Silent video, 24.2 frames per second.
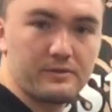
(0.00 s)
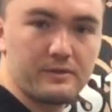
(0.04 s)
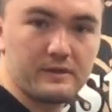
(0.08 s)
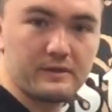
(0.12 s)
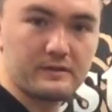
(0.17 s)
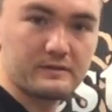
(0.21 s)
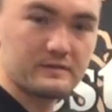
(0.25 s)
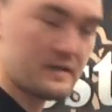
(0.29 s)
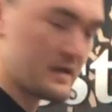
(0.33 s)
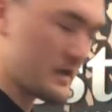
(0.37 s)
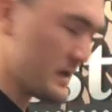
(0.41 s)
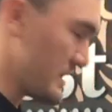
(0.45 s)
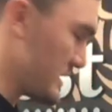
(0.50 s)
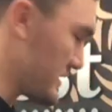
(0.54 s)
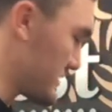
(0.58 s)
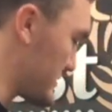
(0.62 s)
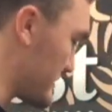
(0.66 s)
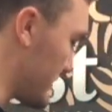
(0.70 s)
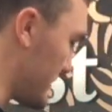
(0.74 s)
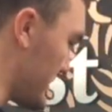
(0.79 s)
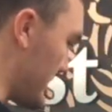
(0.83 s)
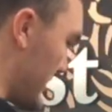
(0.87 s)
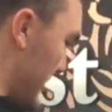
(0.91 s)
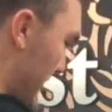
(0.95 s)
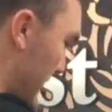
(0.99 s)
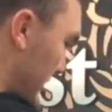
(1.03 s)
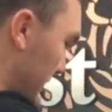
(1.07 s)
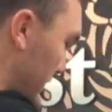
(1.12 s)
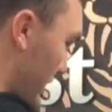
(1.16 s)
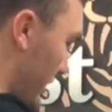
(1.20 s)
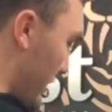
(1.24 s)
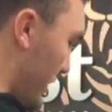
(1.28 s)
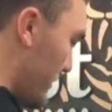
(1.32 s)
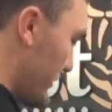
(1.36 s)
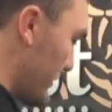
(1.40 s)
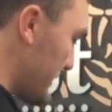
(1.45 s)
this. So I'll
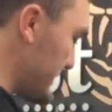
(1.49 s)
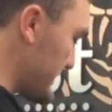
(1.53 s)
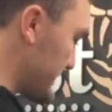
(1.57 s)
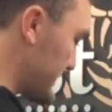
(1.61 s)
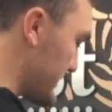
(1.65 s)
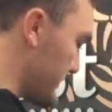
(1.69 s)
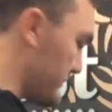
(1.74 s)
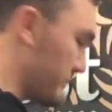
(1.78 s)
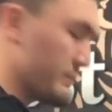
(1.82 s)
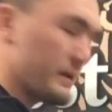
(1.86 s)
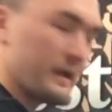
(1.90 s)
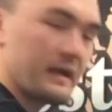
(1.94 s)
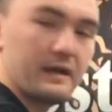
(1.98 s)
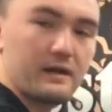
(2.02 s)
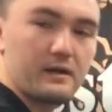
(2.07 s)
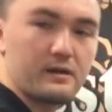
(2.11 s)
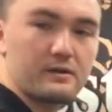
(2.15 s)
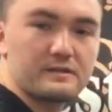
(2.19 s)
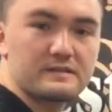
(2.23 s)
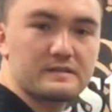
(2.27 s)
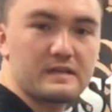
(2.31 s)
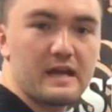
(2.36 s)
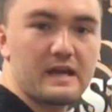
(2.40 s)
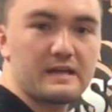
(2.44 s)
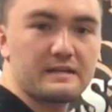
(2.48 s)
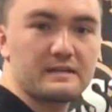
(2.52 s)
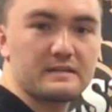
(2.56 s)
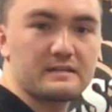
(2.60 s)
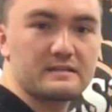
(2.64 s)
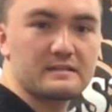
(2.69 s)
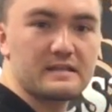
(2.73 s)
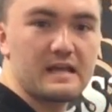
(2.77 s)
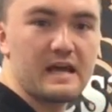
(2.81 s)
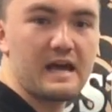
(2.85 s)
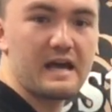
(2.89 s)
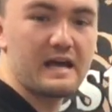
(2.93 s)
always compare side to
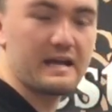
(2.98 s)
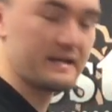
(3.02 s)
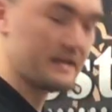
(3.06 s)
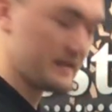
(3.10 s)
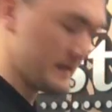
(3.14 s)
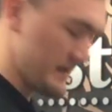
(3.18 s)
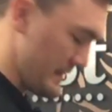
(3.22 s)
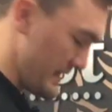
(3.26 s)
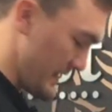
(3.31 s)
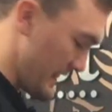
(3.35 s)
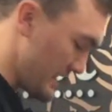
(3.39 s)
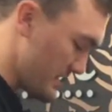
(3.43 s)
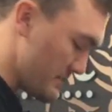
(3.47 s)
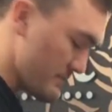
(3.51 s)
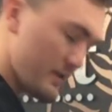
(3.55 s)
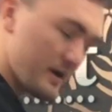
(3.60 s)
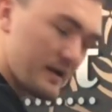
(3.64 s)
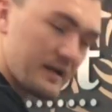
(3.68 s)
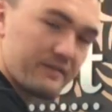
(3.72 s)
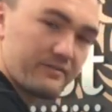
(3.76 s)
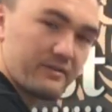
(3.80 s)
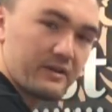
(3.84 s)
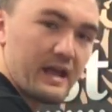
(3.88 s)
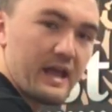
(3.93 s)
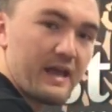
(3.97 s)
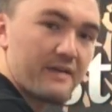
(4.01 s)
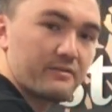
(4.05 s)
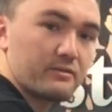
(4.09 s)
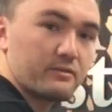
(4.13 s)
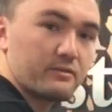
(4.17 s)
side. And you might even have a